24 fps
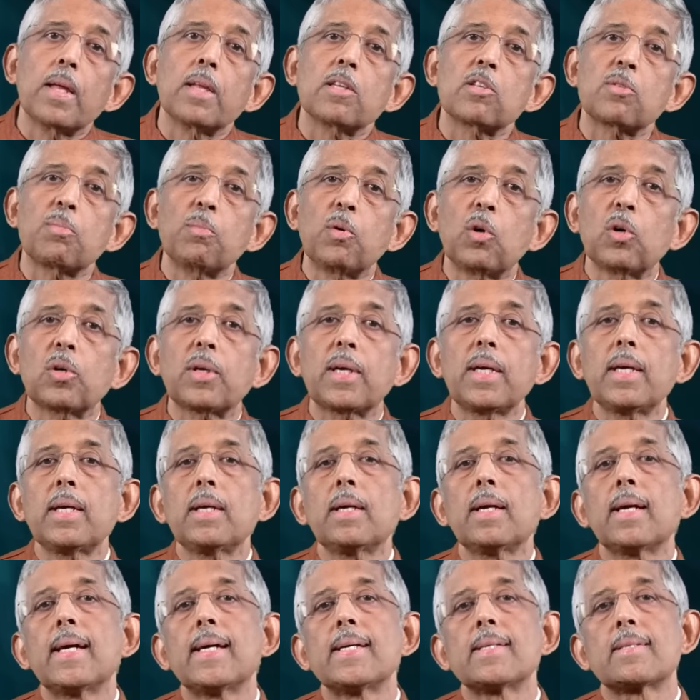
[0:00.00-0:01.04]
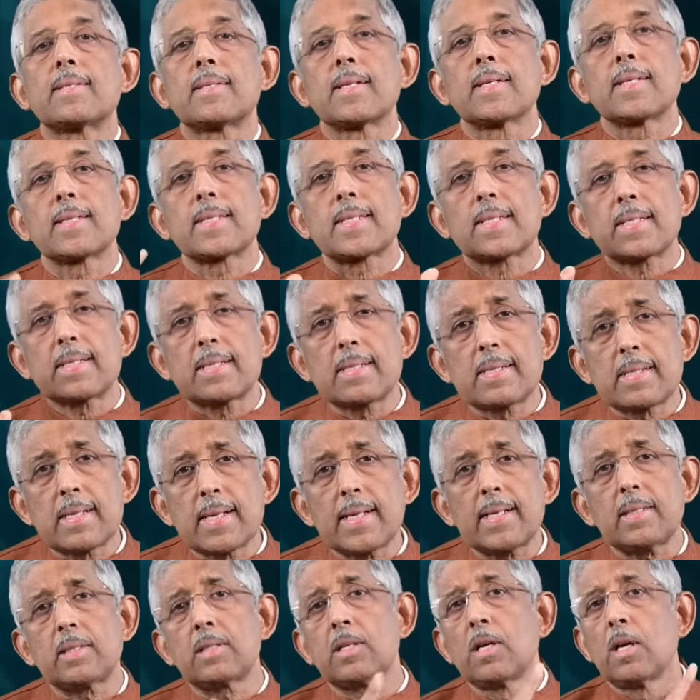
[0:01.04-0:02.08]
smoking is a
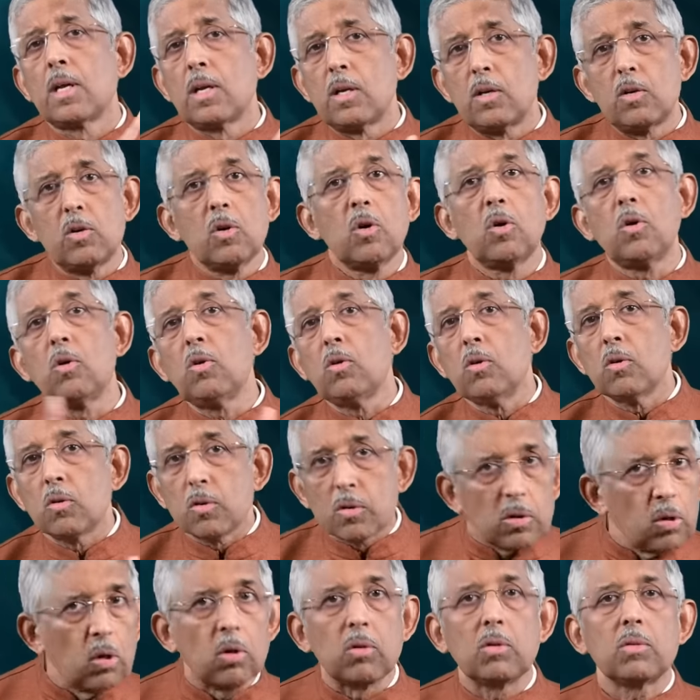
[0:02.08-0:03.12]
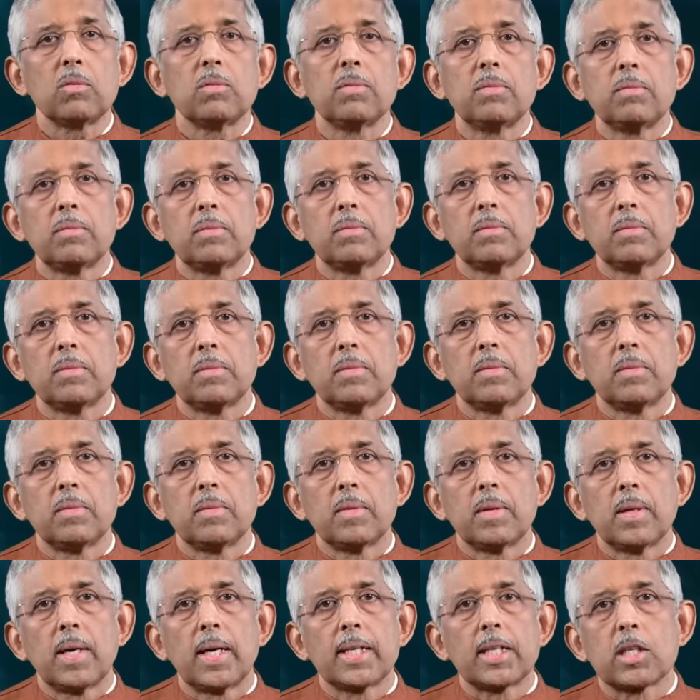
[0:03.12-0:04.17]
strict no-no,
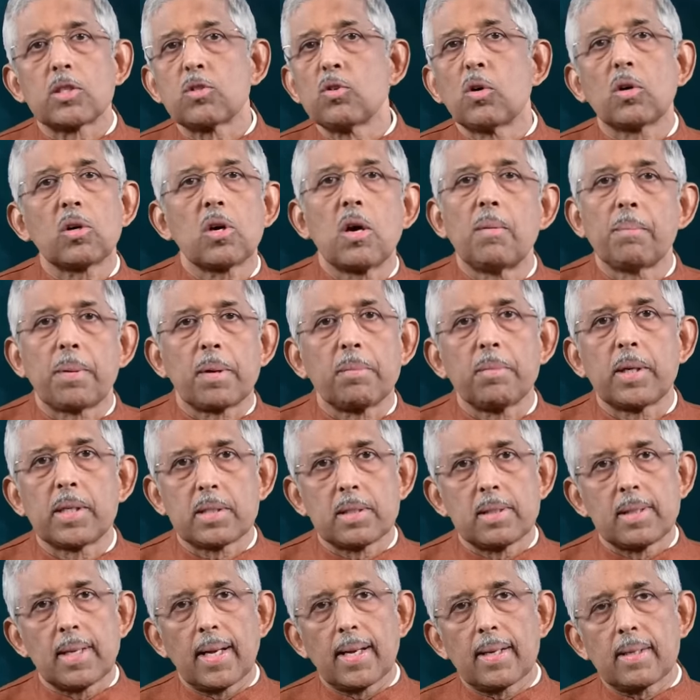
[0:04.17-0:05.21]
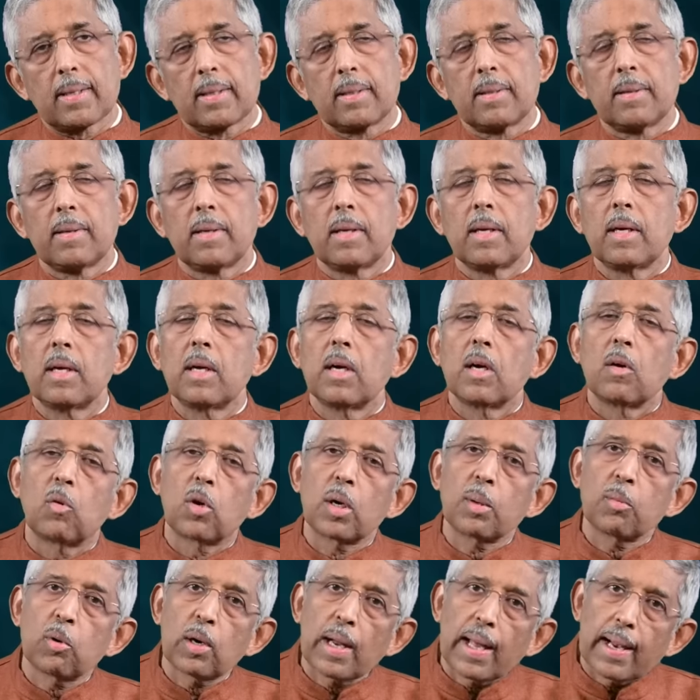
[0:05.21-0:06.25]
and there's no compromise in that. What
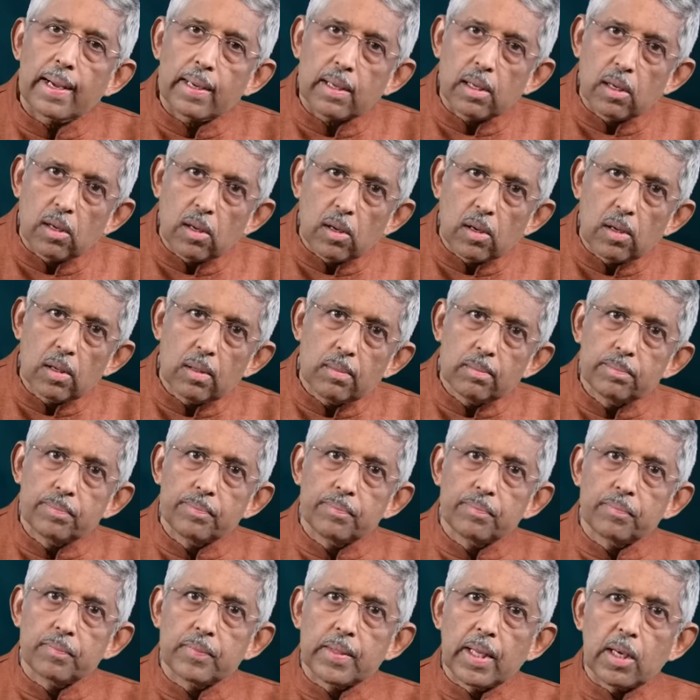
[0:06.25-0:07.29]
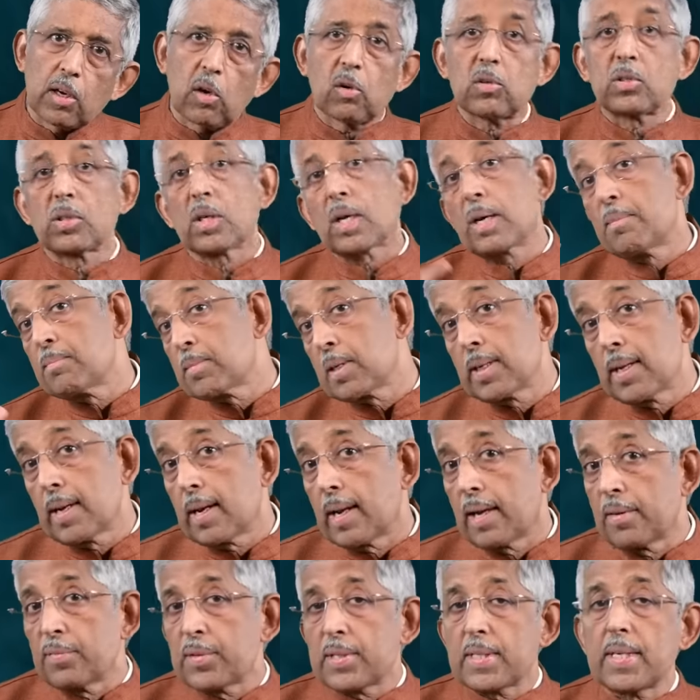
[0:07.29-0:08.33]
about alcohol? That also comes under
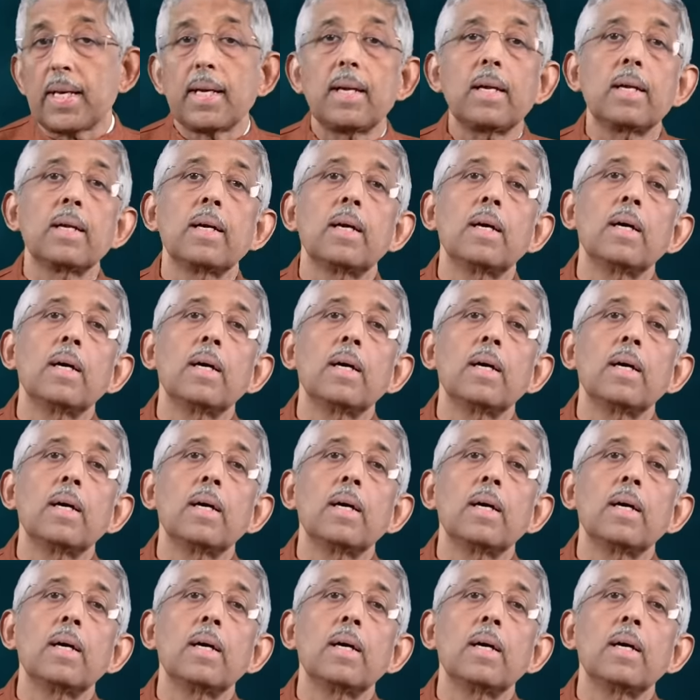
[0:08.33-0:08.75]
lifestyle.